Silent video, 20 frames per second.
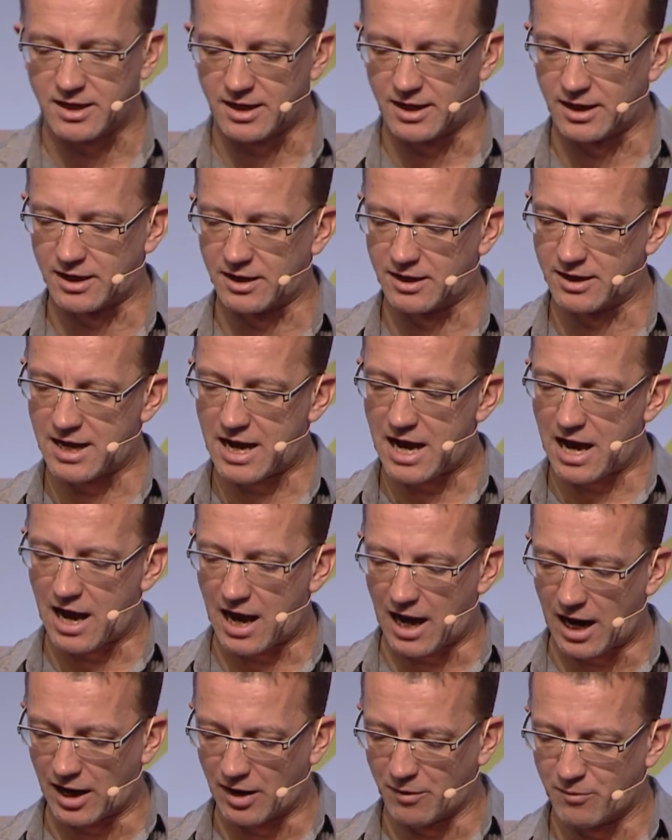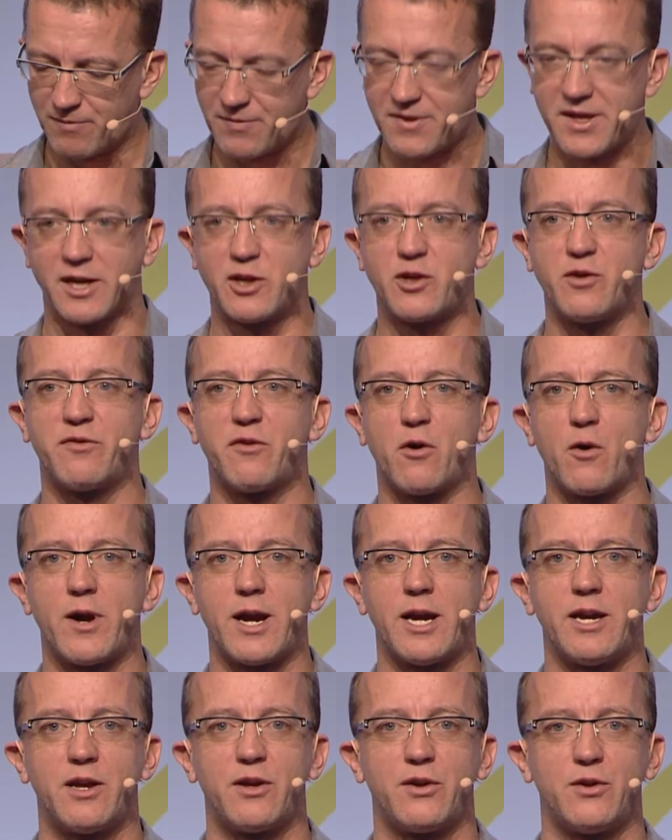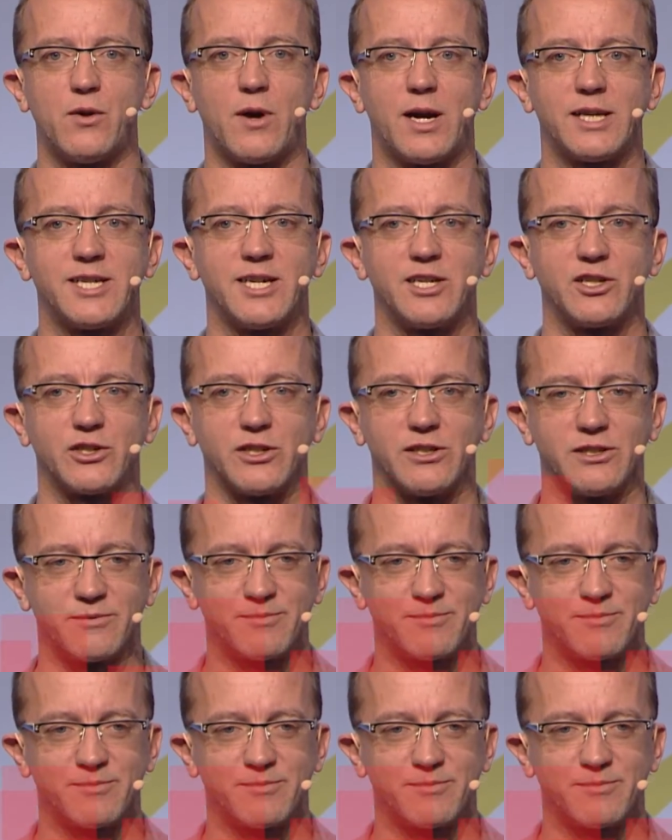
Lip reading: and I thank you for your attention.